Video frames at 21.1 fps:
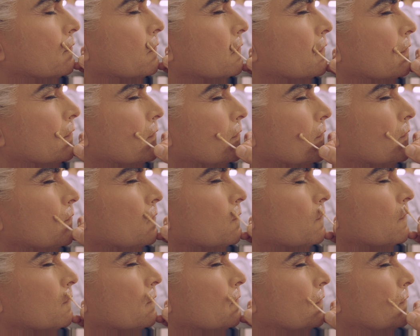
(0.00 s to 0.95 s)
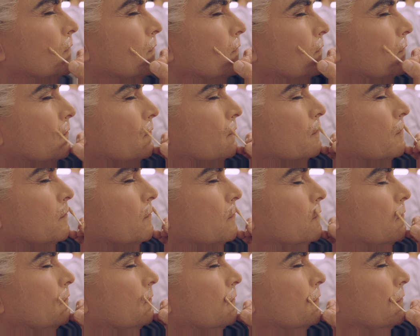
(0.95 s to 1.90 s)
it's styled and
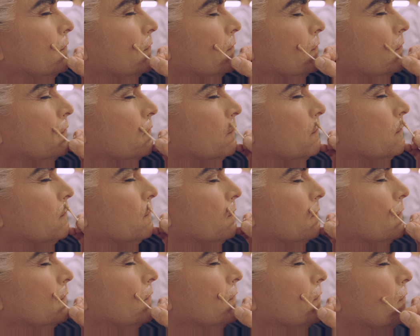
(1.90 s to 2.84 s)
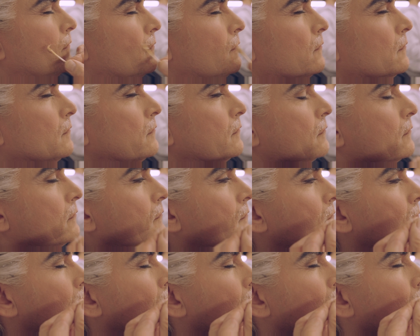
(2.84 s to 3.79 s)
cleaned each performance, which is how we
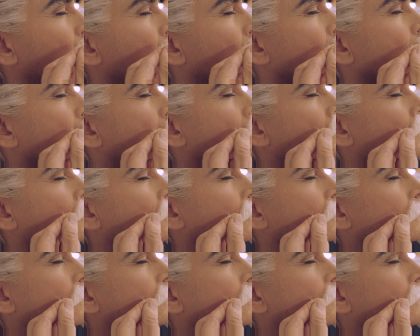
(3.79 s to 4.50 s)
get that nice little